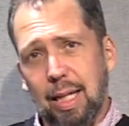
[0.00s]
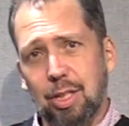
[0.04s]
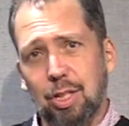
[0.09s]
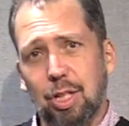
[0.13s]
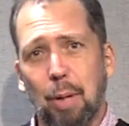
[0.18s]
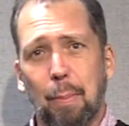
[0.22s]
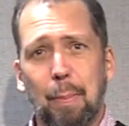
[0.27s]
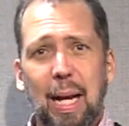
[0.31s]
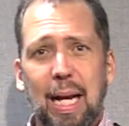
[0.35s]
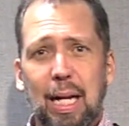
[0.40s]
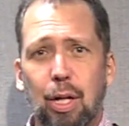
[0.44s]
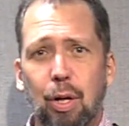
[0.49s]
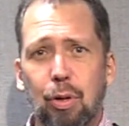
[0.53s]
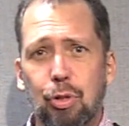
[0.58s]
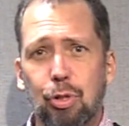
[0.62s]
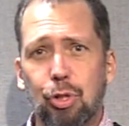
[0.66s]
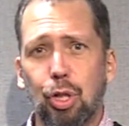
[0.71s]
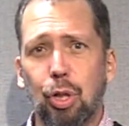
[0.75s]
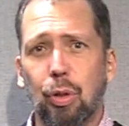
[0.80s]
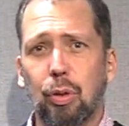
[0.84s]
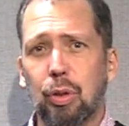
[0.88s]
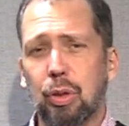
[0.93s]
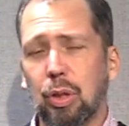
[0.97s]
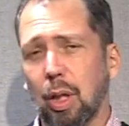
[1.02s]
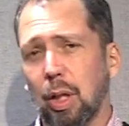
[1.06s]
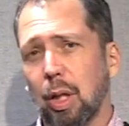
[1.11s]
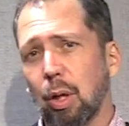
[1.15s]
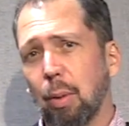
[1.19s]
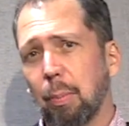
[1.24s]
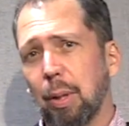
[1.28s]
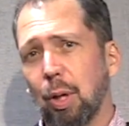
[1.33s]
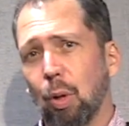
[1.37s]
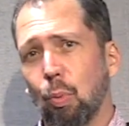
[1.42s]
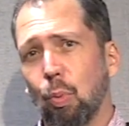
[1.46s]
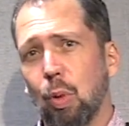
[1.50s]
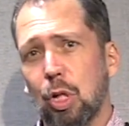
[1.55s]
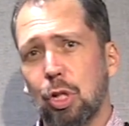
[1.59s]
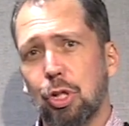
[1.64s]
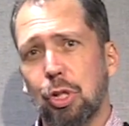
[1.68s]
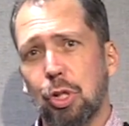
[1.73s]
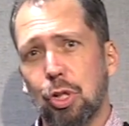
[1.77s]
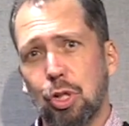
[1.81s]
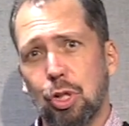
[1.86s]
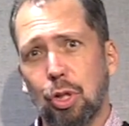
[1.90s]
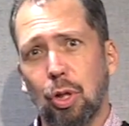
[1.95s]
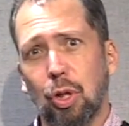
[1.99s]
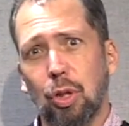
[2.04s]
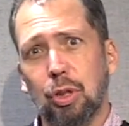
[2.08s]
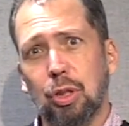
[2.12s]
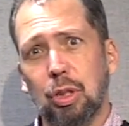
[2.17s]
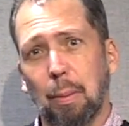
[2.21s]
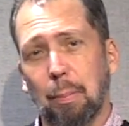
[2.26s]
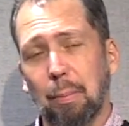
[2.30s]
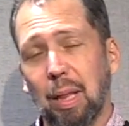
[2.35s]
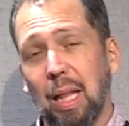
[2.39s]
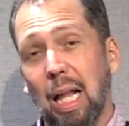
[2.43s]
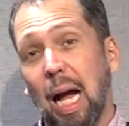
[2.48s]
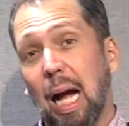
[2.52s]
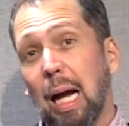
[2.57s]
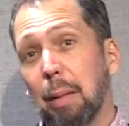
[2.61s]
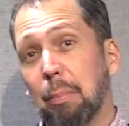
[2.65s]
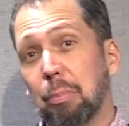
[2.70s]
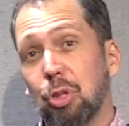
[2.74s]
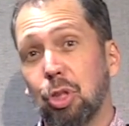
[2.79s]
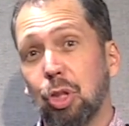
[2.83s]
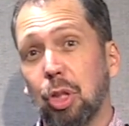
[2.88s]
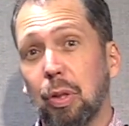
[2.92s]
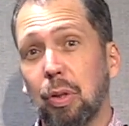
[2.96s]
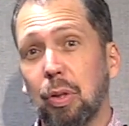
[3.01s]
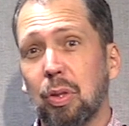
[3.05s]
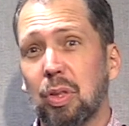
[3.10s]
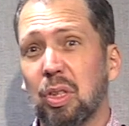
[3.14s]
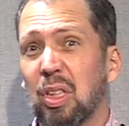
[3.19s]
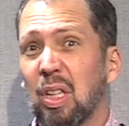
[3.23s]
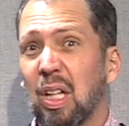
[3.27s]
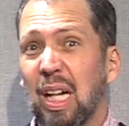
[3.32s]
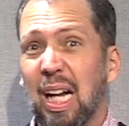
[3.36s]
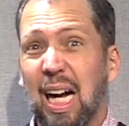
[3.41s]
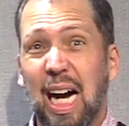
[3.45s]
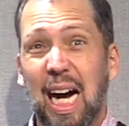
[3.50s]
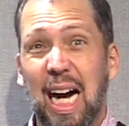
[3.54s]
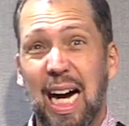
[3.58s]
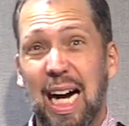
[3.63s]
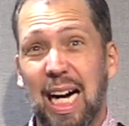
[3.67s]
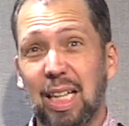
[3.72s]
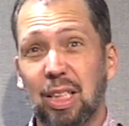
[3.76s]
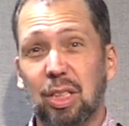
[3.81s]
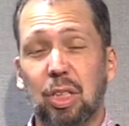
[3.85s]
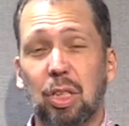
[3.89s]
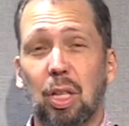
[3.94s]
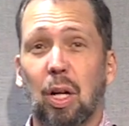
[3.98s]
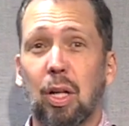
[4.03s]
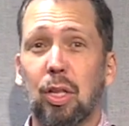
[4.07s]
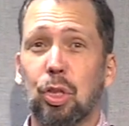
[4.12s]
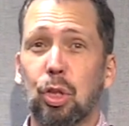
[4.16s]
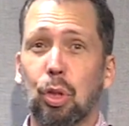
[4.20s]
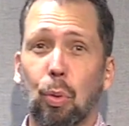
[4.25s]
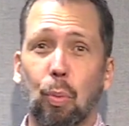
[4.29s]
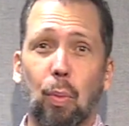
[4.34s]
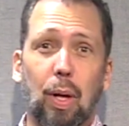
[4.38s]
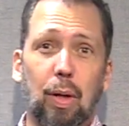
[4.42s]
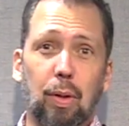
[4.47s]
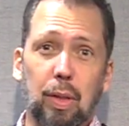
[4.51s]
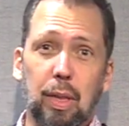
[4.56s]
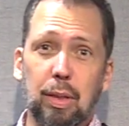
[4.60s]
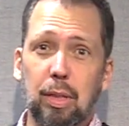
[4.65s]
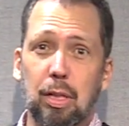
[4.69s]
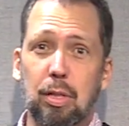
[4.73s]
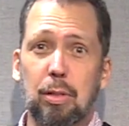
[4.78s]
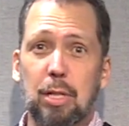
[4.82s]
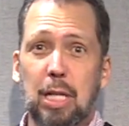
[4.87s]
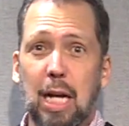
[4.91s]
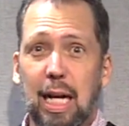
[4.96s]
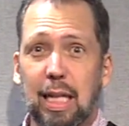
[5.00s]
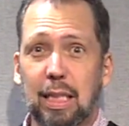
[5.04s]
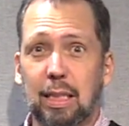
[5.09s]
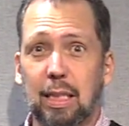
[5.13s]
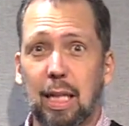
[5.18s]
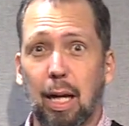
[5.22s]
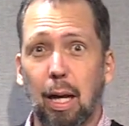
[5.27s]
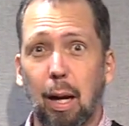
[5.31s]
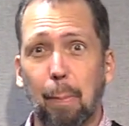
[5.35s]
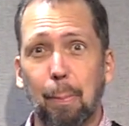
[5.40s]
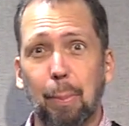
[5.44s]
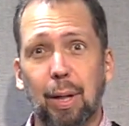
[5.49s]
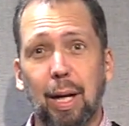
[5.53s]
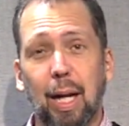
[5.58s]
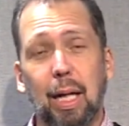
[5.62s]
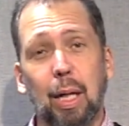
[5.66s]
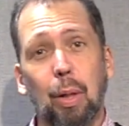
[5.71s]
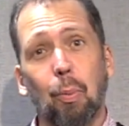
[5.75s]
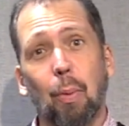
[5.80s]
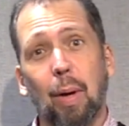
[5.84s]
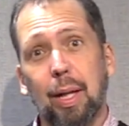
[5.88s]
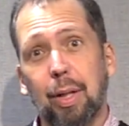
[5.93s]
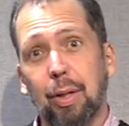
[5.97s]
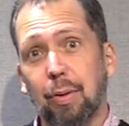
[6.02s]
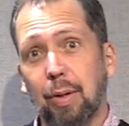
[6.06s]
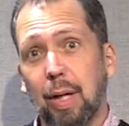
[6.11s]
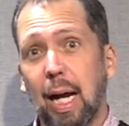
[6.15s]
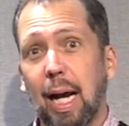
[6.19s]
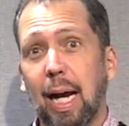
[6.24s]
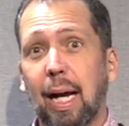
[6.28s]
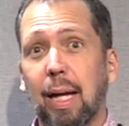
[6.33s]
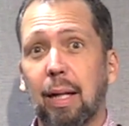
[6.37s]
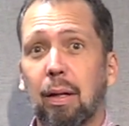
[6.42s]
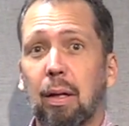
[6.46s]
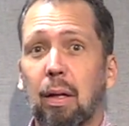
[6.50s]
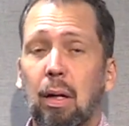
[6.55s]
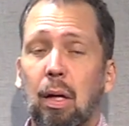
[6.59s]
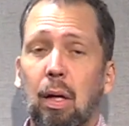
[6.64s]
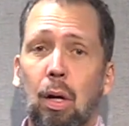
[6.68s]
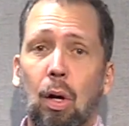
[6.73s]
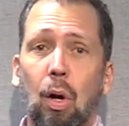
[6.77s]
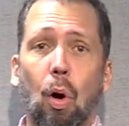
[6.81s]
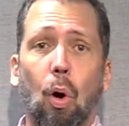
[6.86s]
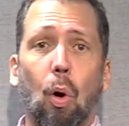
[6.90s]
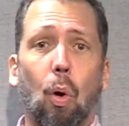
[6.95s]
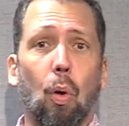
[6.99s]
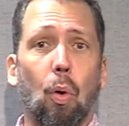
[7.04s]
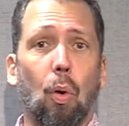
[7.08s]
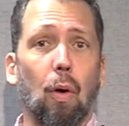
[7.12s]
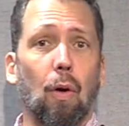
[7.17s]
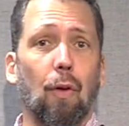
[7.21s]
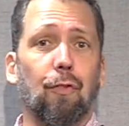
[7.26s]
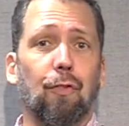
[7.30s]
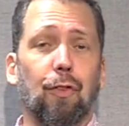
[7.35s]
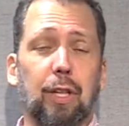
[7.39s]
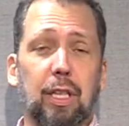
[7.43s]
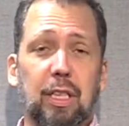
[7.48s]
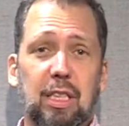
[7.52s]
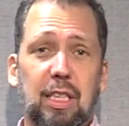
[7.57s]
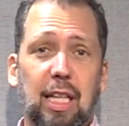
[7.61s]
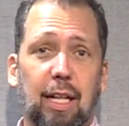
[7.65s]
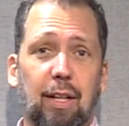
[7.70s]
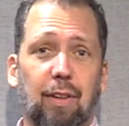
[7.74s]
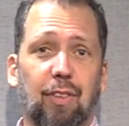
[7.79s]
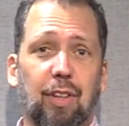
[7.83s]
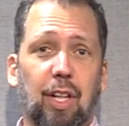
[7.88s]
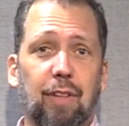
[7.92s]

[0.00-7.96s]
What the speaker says: tomato juice, a little bit of Worcestershire, some lime juice, hot sauce. You're welcome to jazz that up in any way you can. Or for the sake of